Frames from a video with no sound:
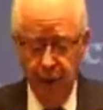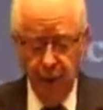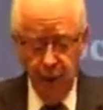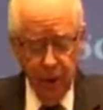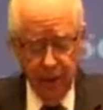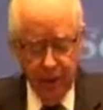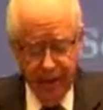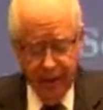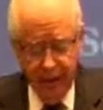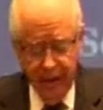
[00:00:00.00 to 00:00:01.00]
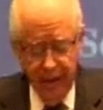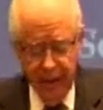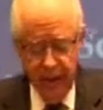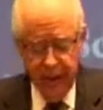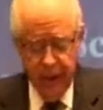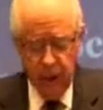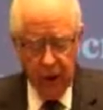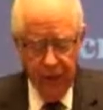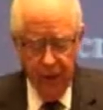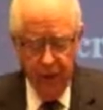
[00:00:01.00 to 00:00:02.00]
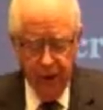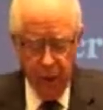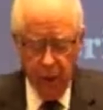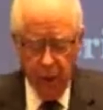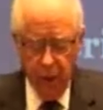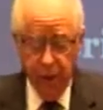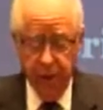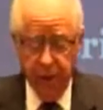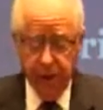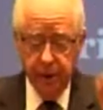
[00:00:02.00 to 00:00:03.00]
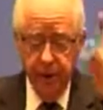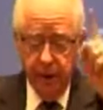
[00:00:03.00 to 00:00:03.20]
those that have committed, that are committed to the Word, notice this,